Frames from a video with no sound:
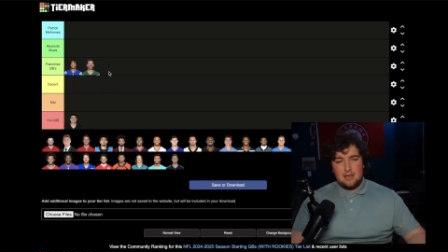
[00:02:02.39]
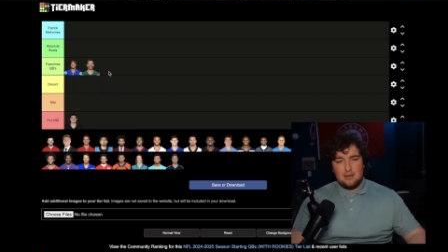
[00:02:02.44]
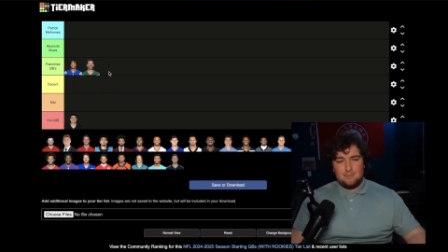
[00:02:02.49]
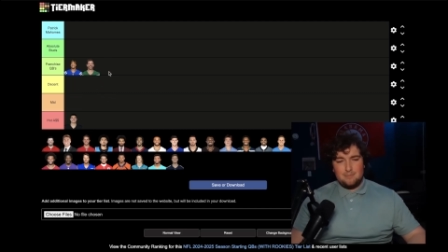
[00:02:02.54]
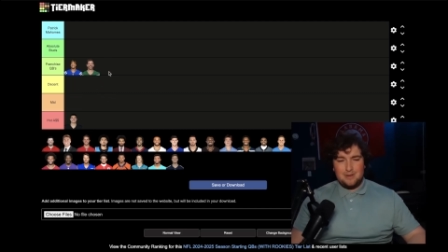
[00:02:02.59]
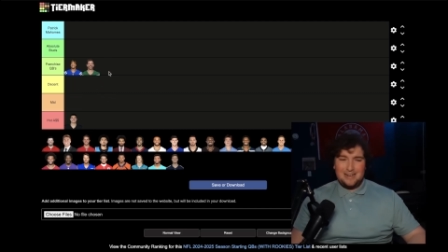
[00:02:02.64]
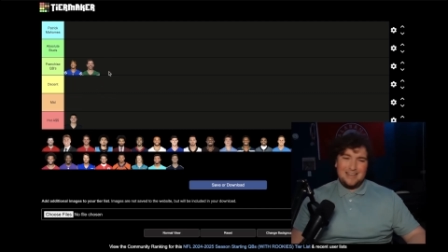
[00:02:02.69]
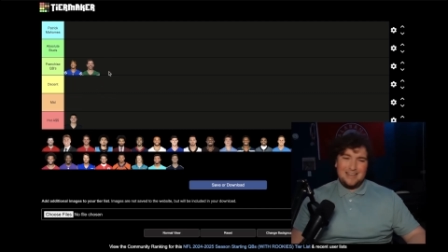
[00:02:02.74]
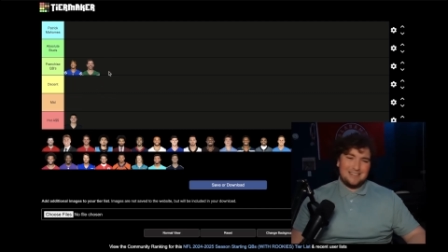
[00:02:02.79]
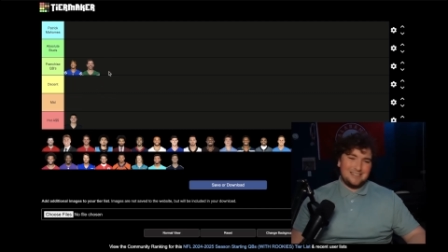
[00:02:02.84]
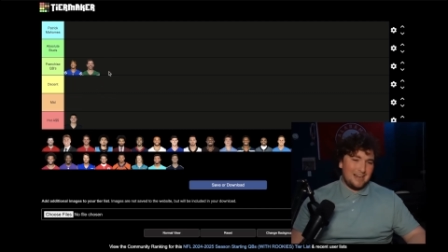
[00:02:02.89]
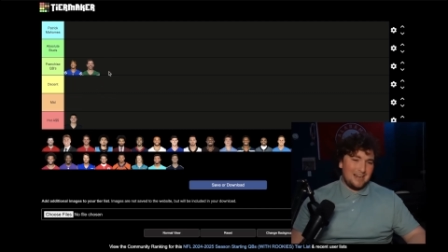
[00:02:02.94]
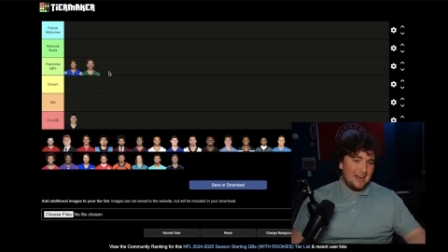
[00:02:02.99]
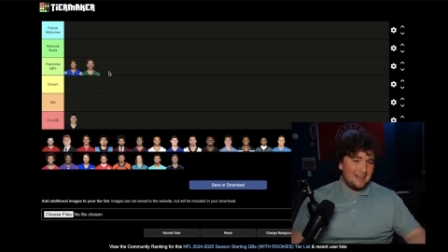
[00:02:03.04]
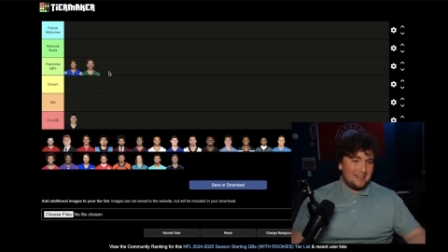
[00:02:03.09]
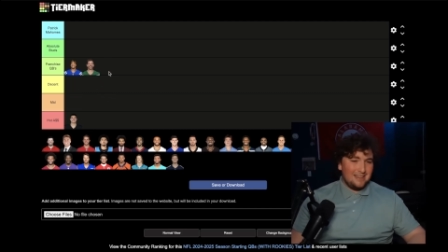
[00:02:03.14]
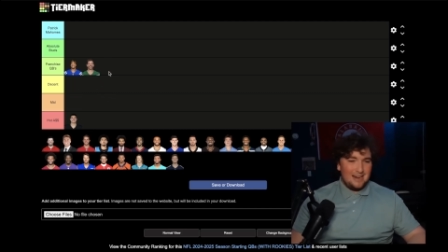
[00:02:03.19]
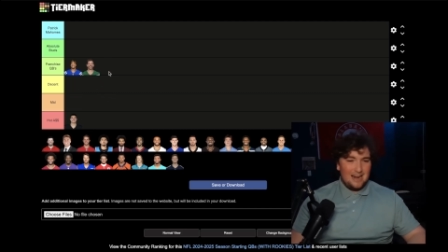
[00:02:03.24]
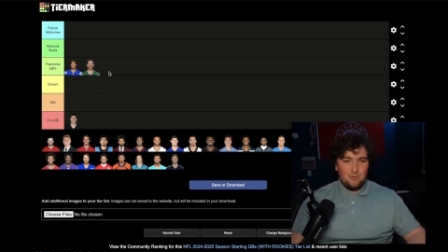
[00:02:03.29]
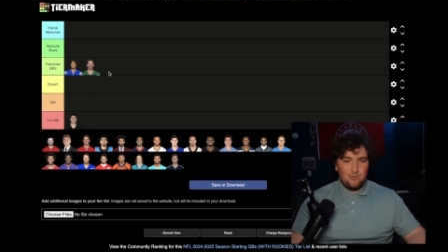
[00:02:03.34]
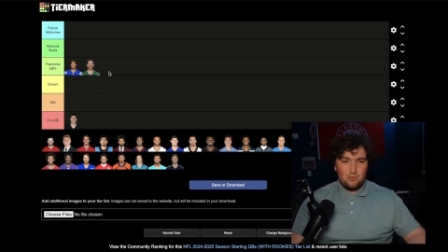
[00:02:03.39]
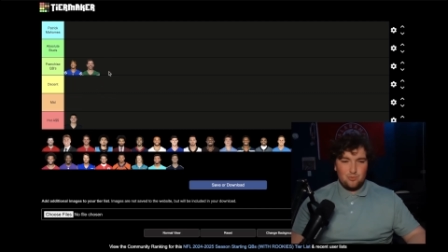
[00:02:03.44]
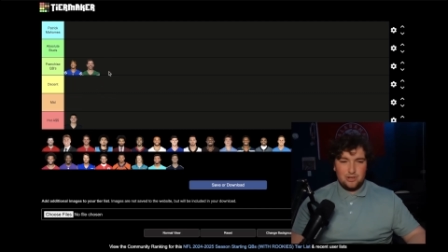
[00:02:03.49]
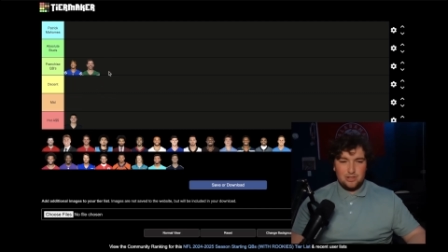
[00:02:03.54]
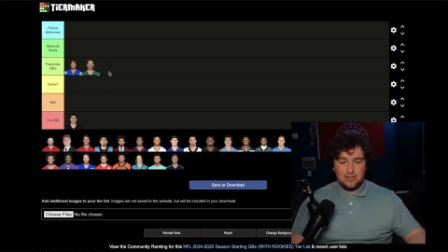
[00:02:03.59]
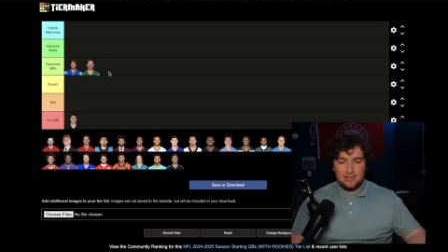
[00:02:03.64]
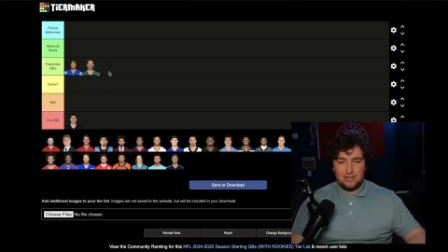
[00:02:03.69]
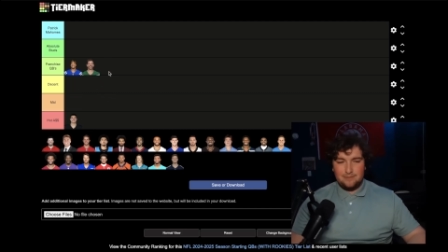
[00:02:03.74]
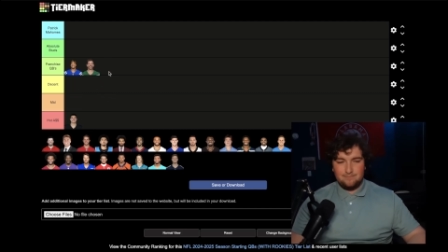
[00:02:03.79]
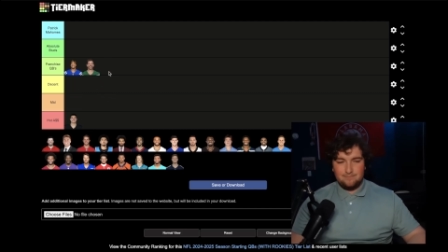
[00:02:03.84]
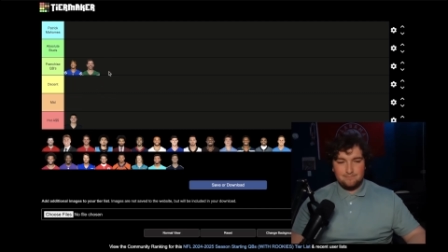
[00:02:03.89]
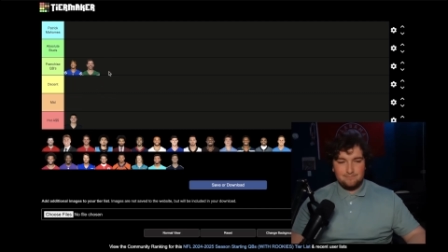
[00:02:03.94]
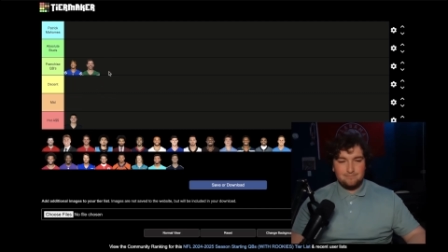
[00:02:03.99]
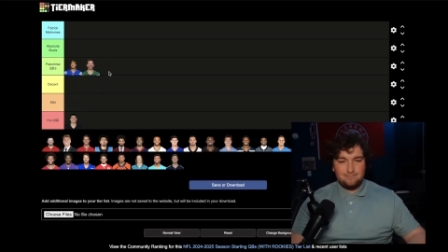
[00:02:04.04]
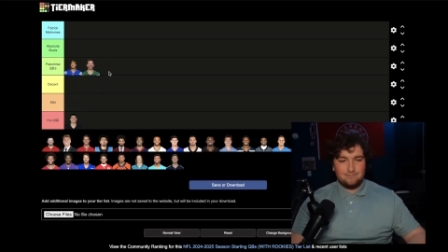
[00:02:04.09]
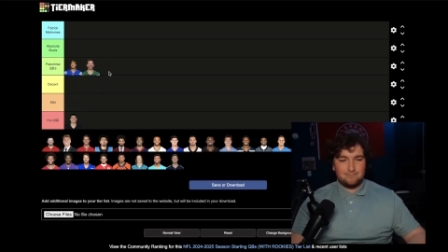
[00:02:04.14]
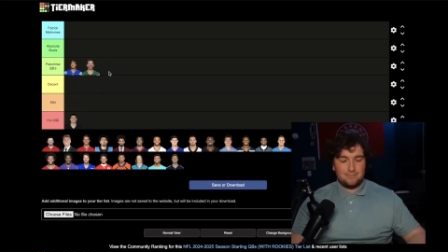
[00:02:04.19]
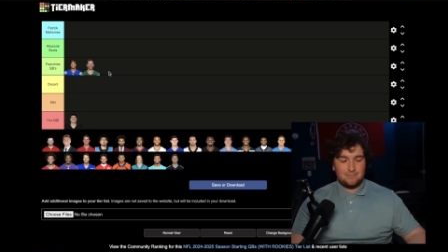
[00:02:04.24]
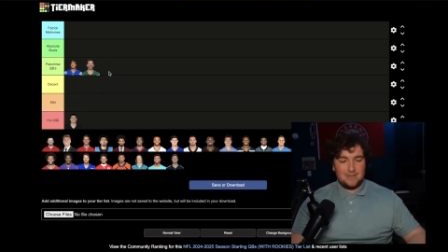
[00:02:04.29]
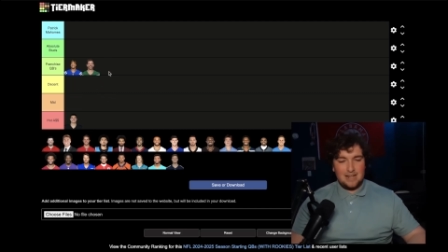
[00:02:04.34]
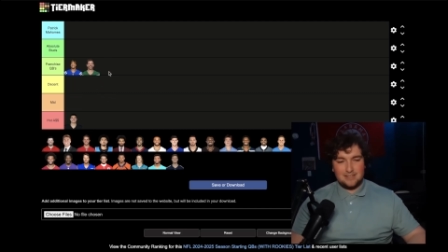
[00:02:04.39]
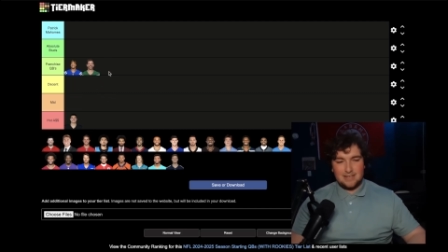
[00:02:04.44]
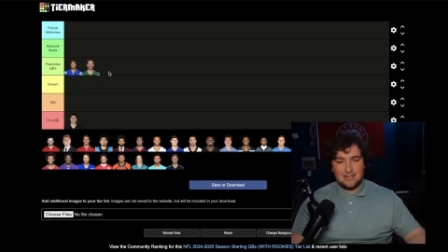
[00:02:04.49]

but he's a guy that I really that's